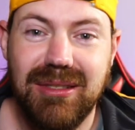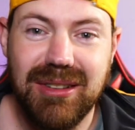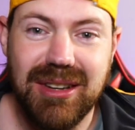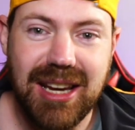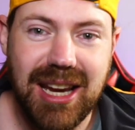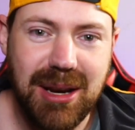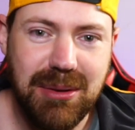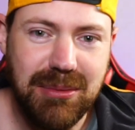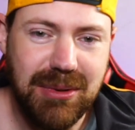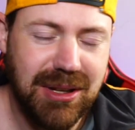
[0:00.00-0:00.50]

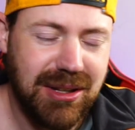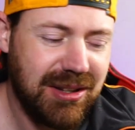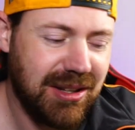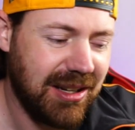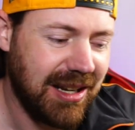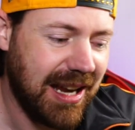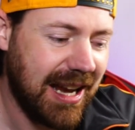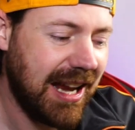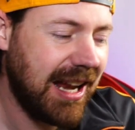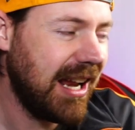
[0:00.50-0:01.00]
cameras
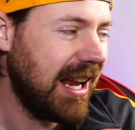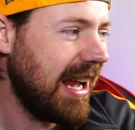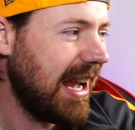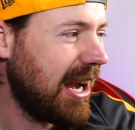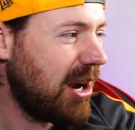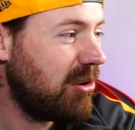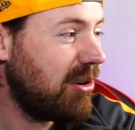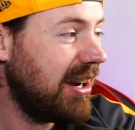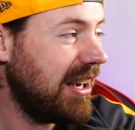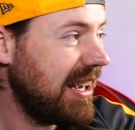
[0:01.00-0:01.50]
and
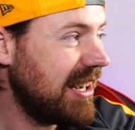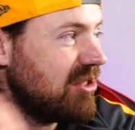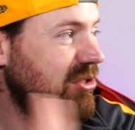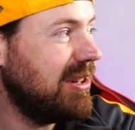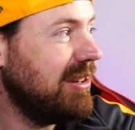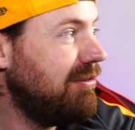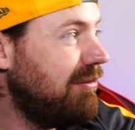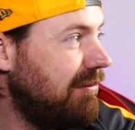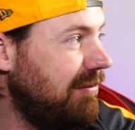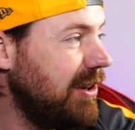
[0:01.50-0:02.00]
how I
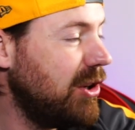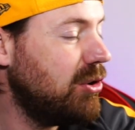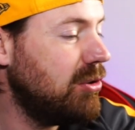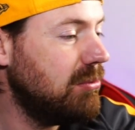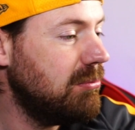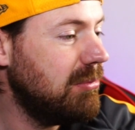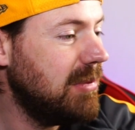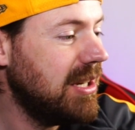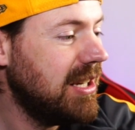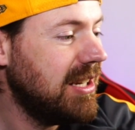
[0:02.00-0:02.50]
actually
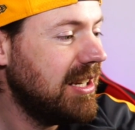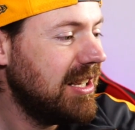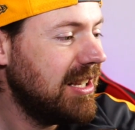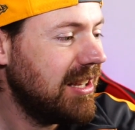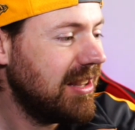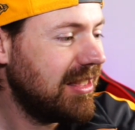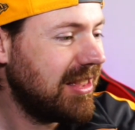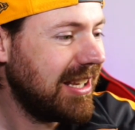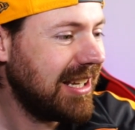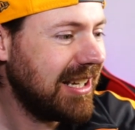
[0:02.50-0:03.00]
film
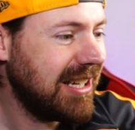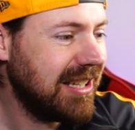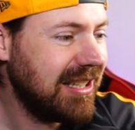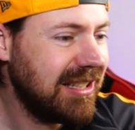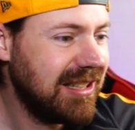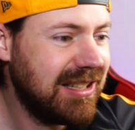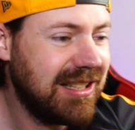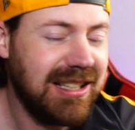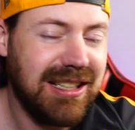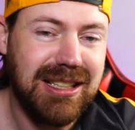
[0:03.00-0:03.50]

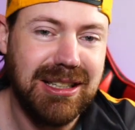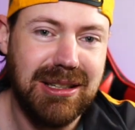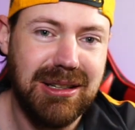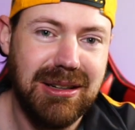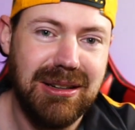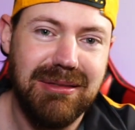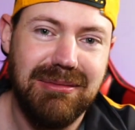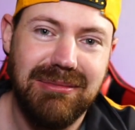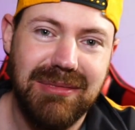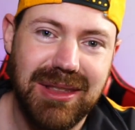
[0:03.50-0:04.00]
things
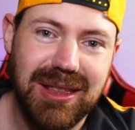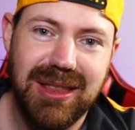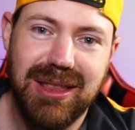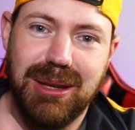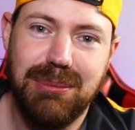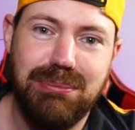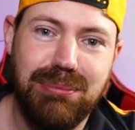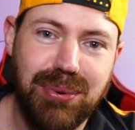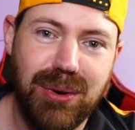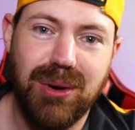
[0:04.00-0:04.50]
and the
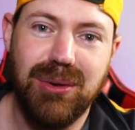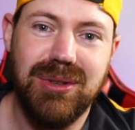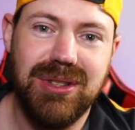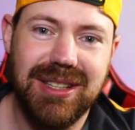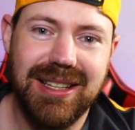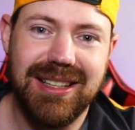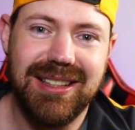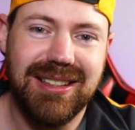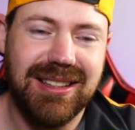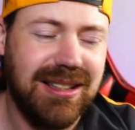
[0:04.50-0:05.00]

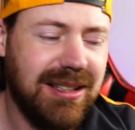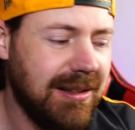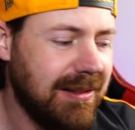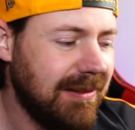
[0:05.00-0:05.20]
process.